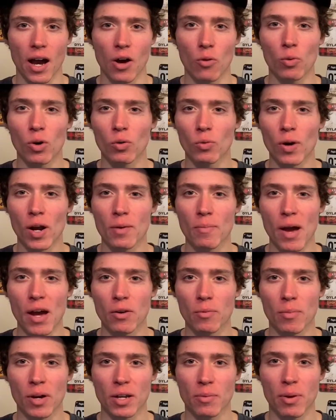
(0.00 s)
I will run
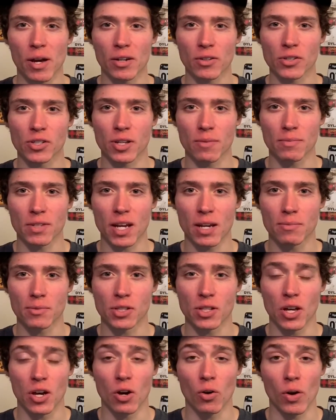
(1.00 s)
mountain bike pedals sometimes
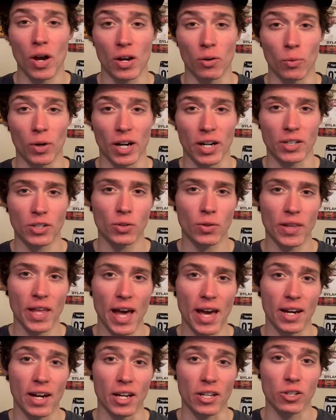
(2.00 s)
though, and when I do
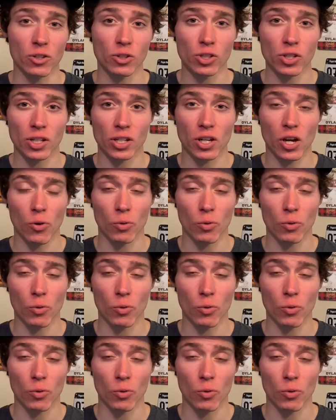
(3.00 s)
that, I usually go